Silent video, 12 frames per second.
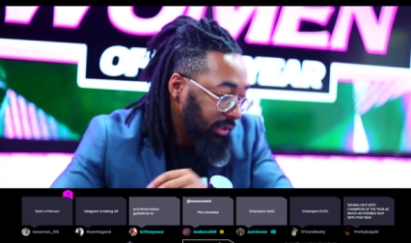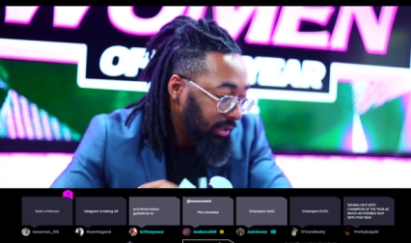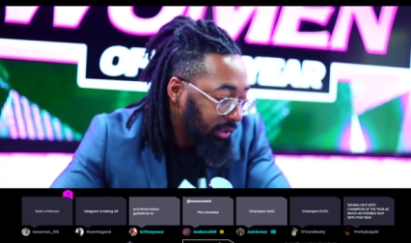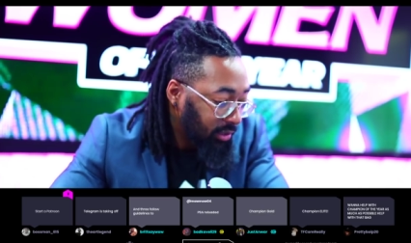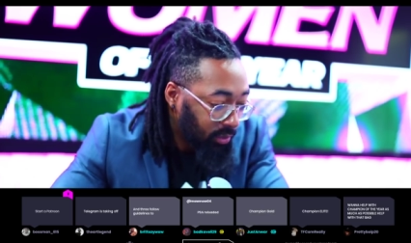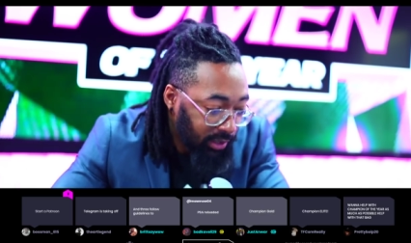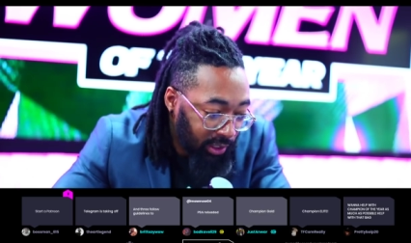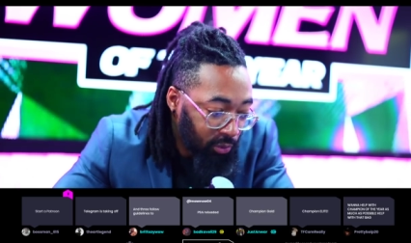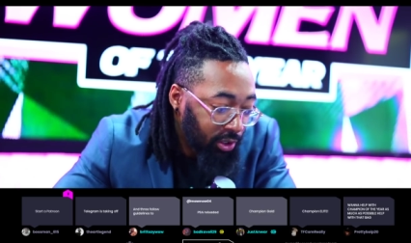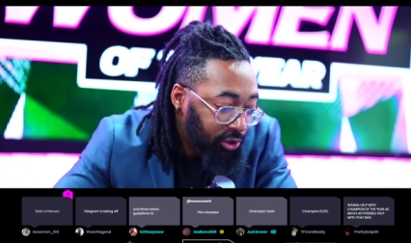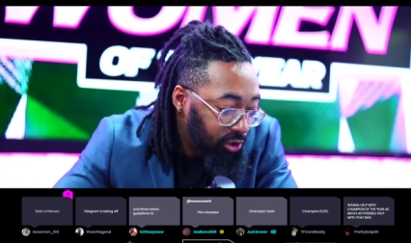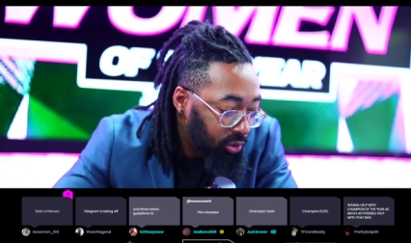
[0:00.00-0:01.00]
cause when they
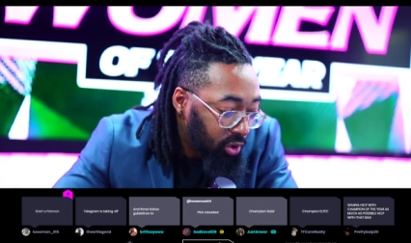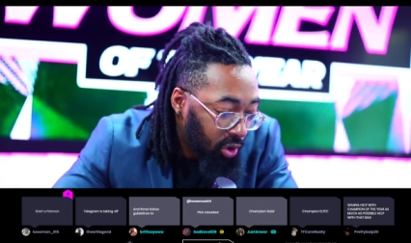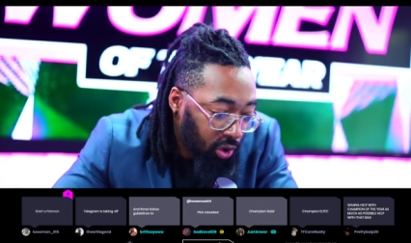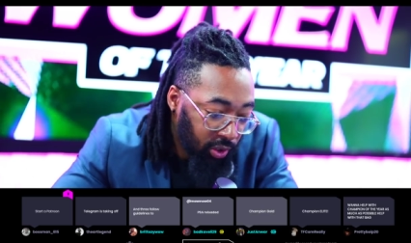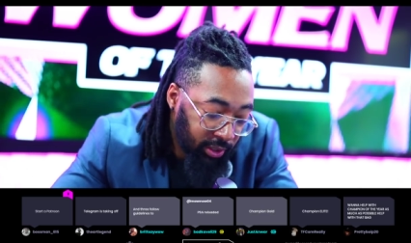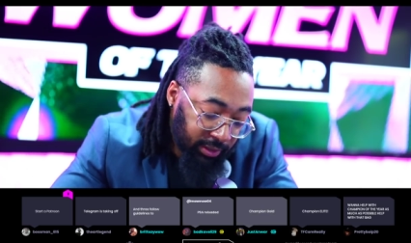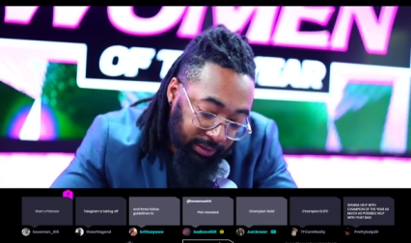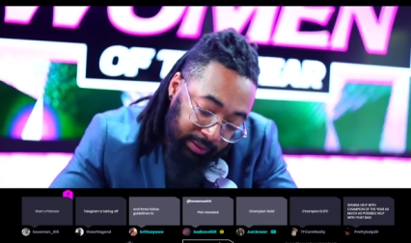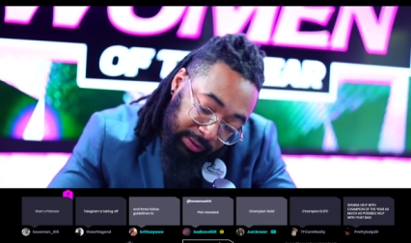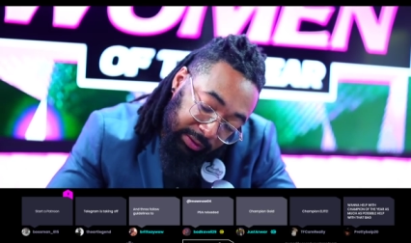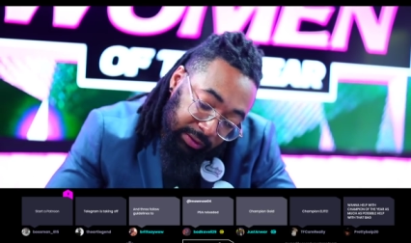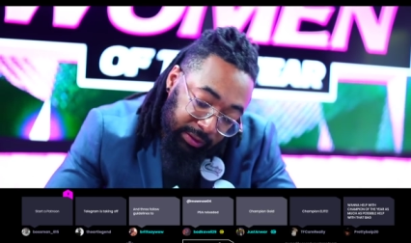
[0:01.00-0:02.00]
want you going,
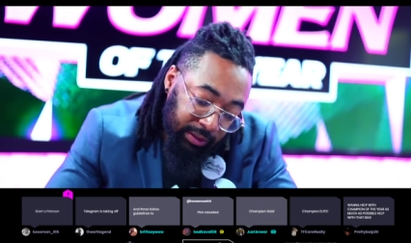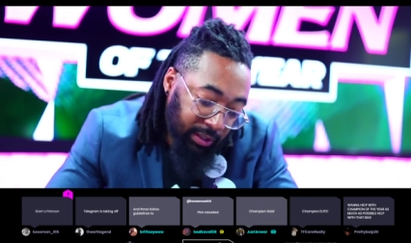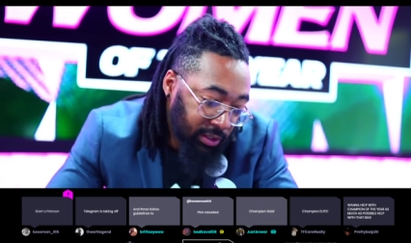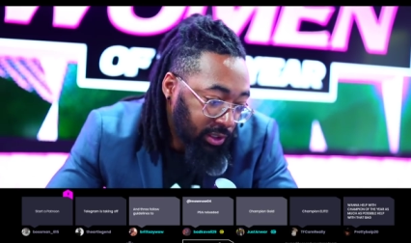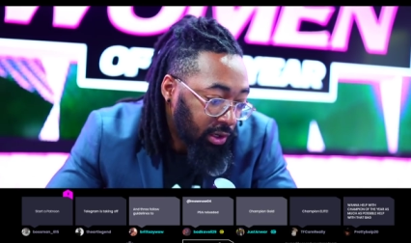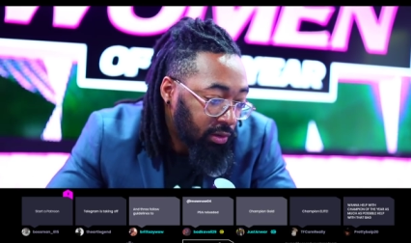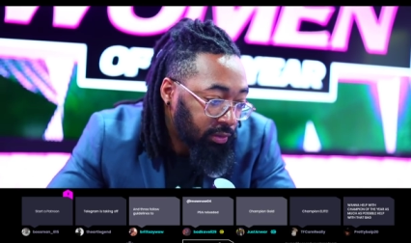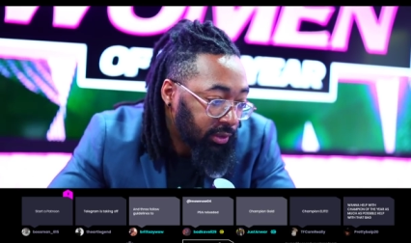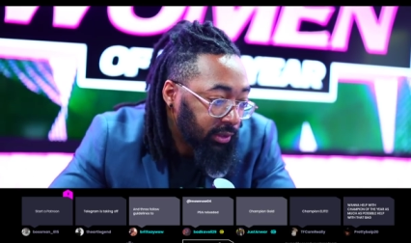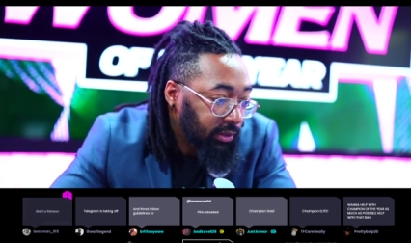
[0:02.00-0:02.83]
it's over.